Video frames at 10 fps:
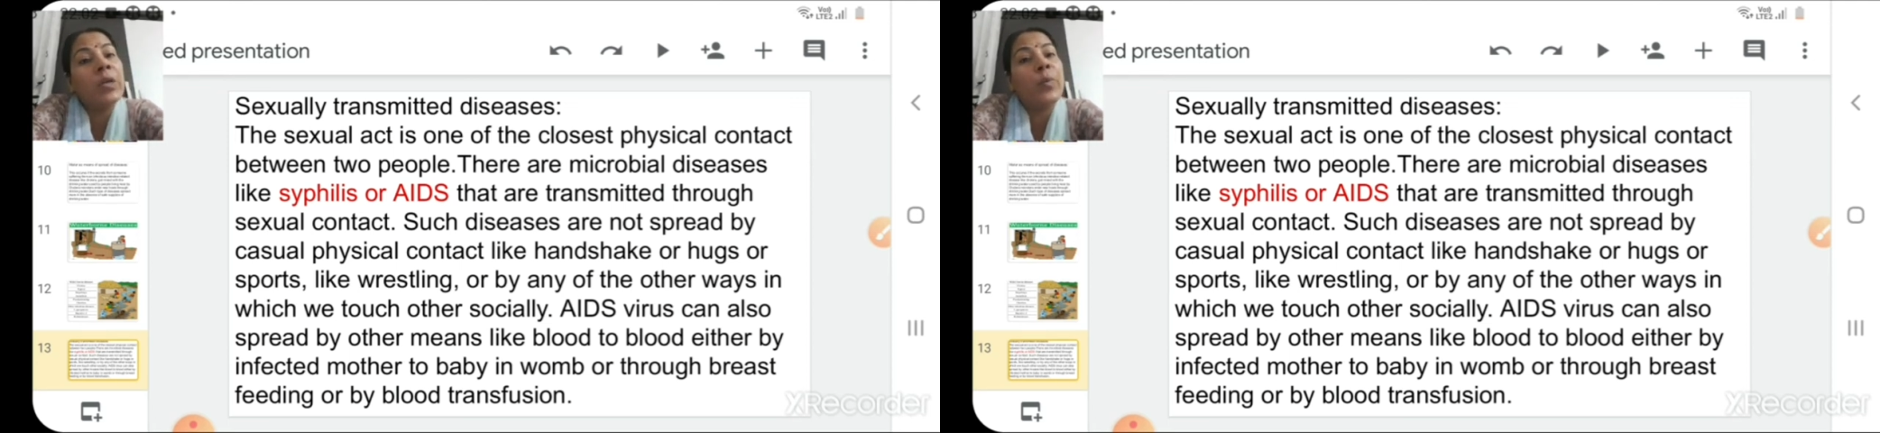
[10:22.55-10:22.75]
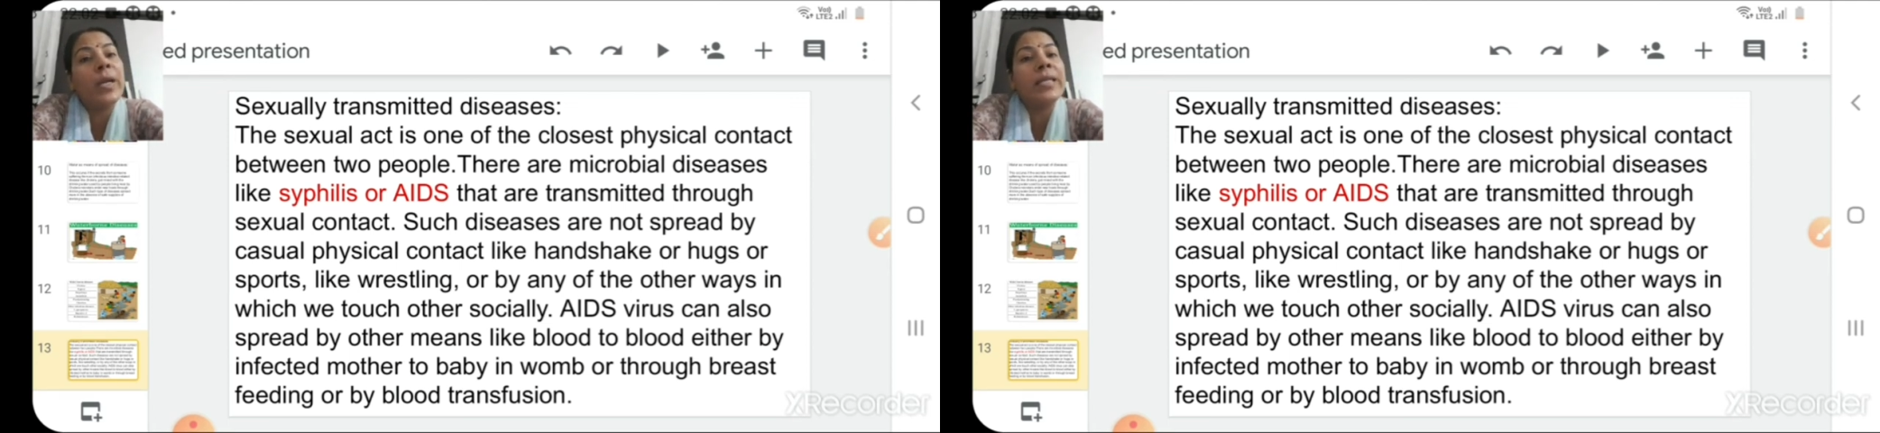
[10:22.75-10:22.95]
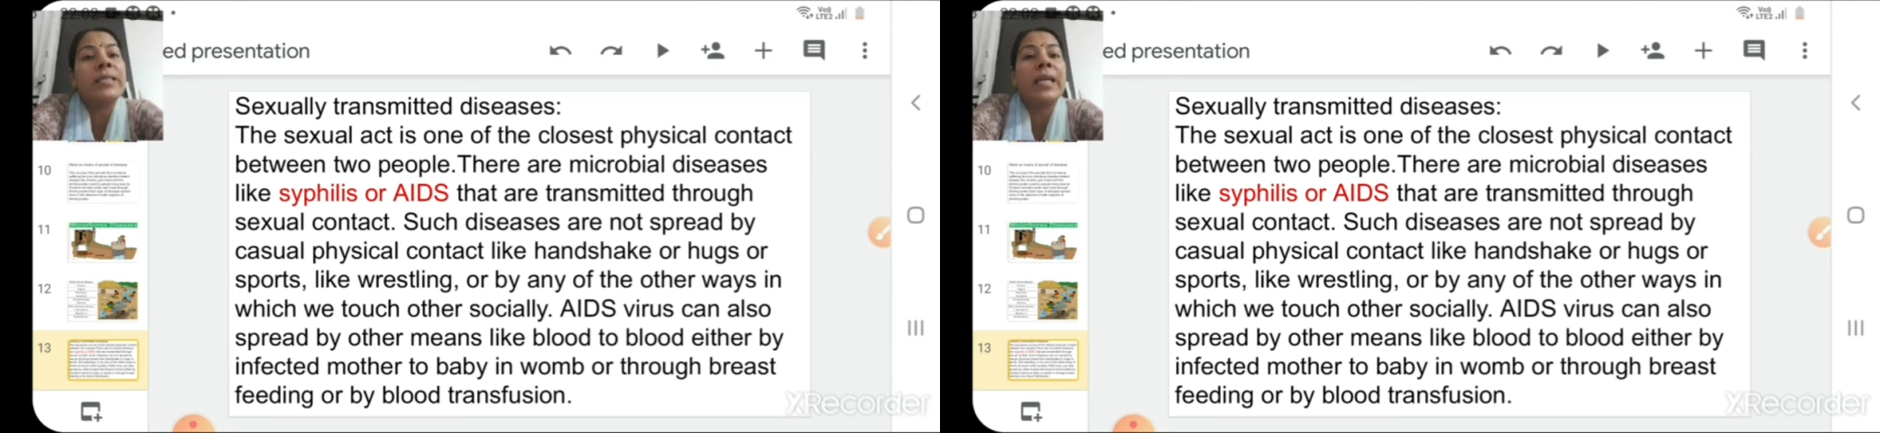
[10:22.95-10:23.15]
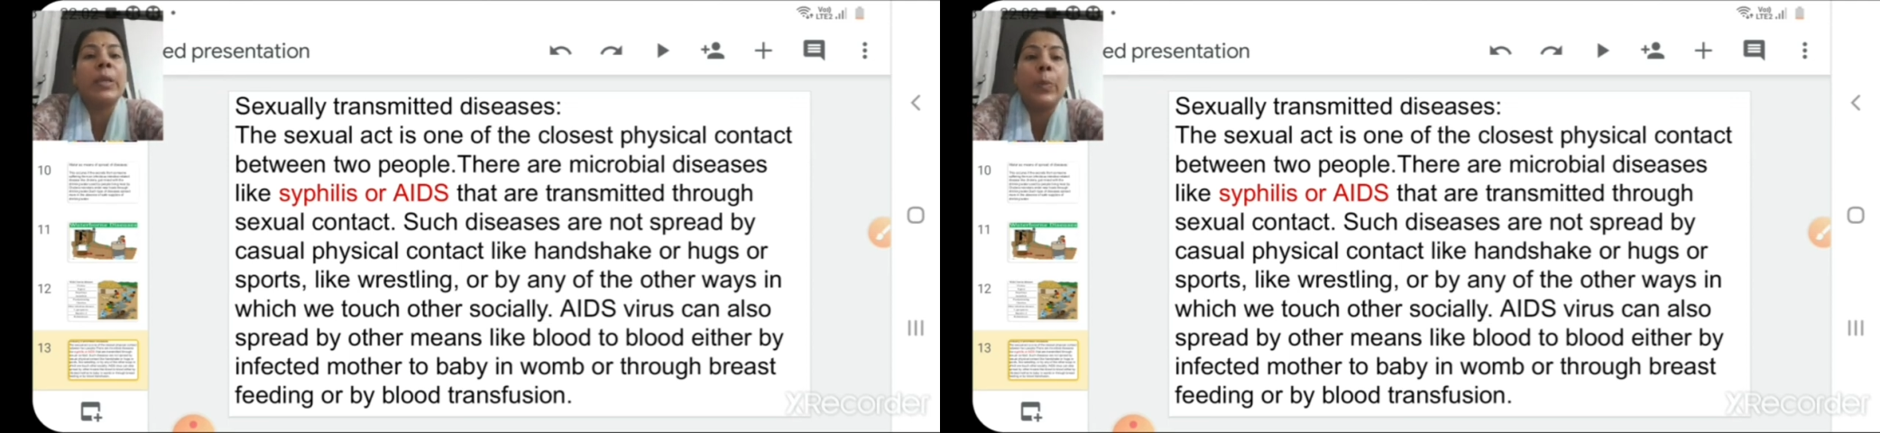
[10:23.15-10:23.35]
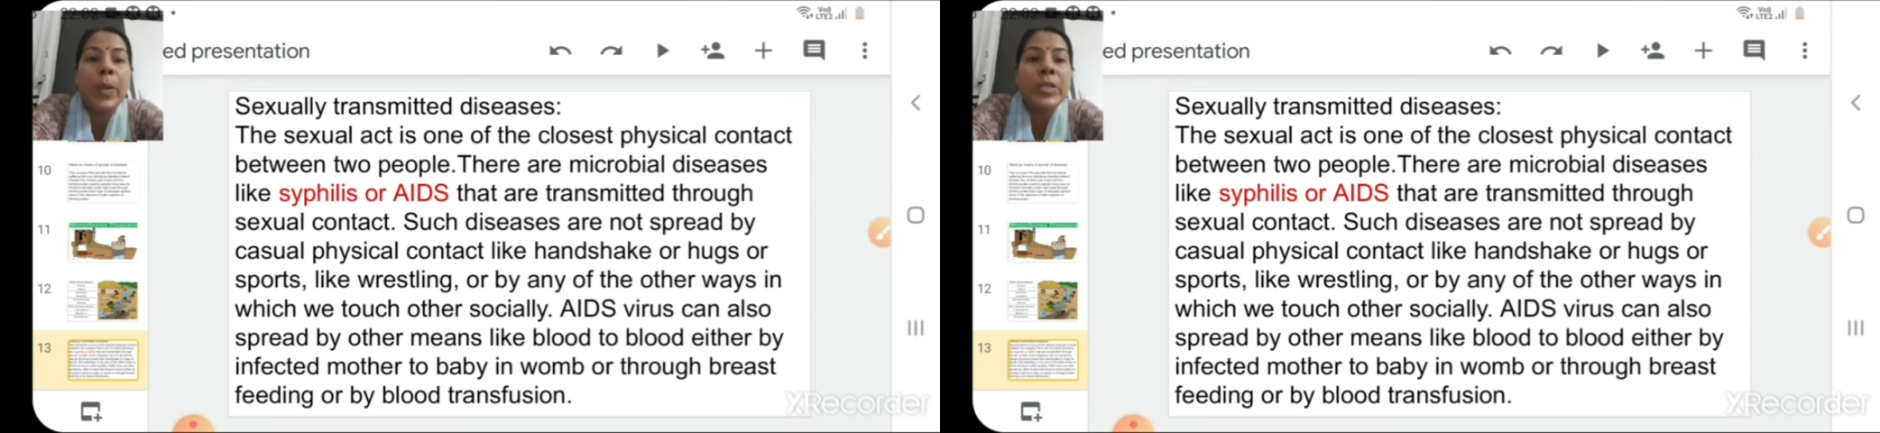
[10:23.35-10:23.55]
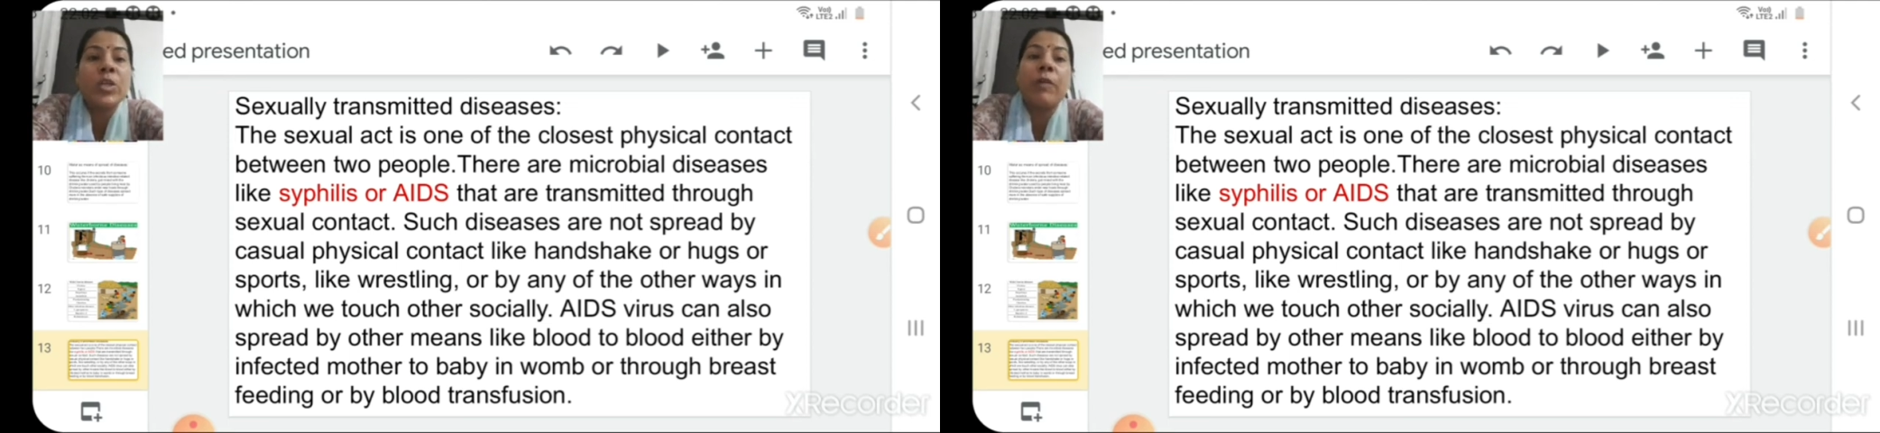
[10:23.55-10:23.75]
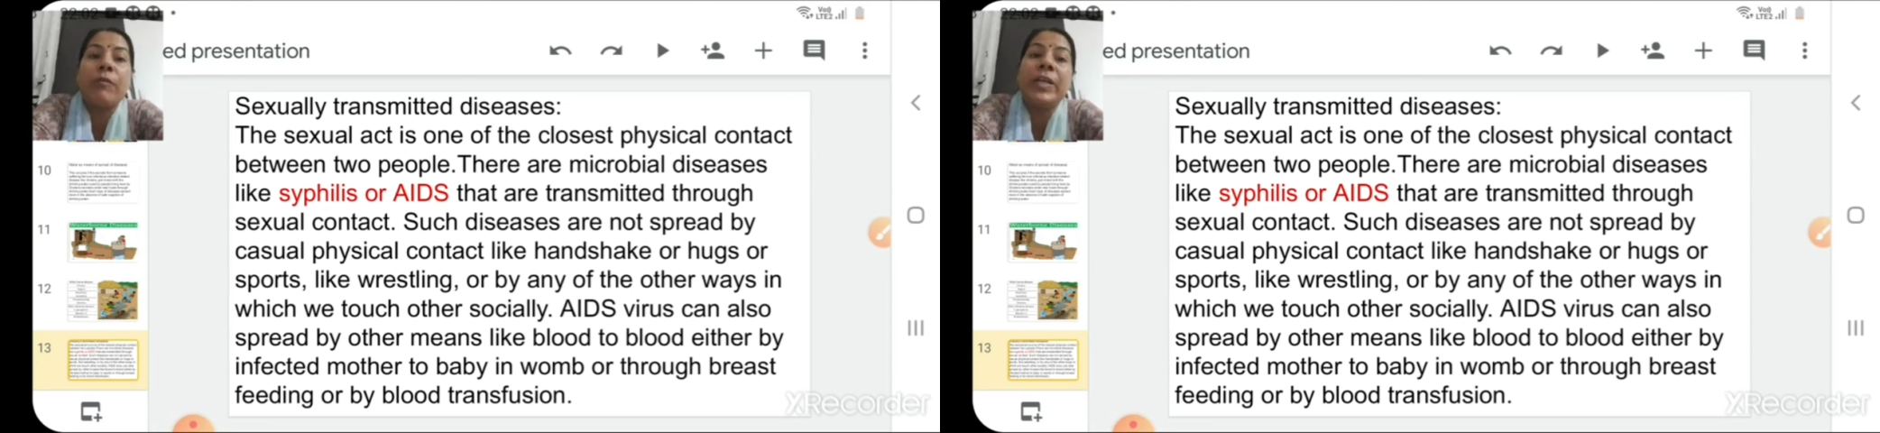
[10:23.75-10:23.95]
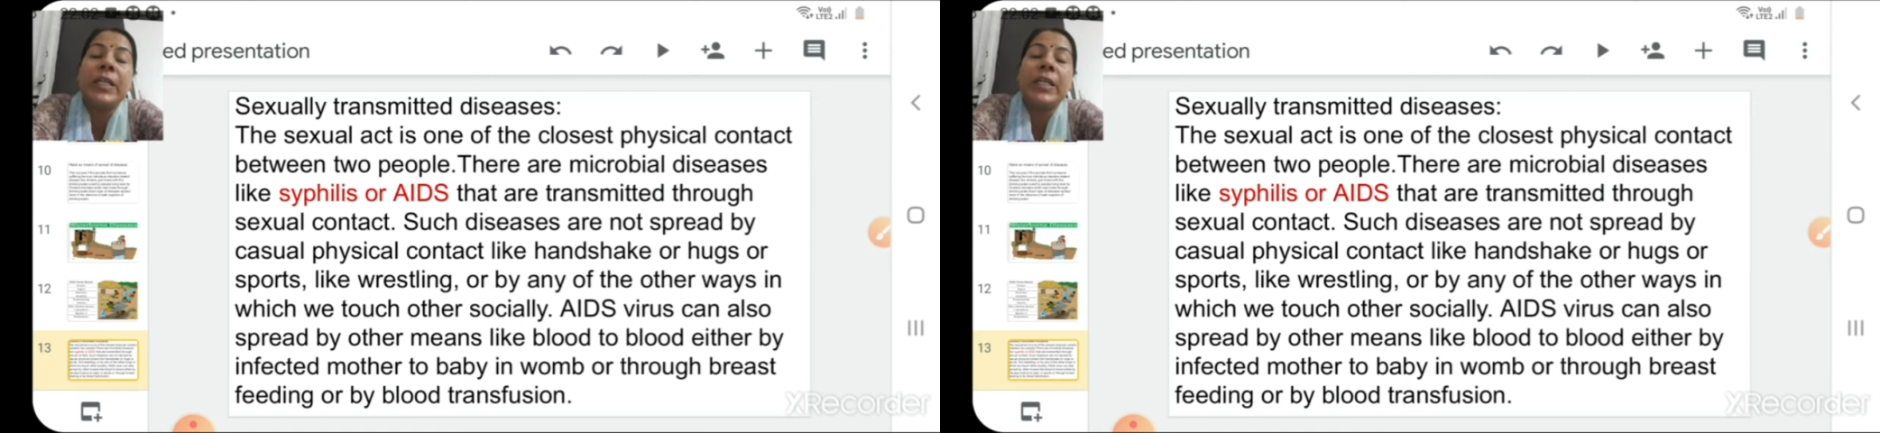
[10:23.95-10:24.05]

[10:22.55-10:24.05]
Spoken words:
ways in which we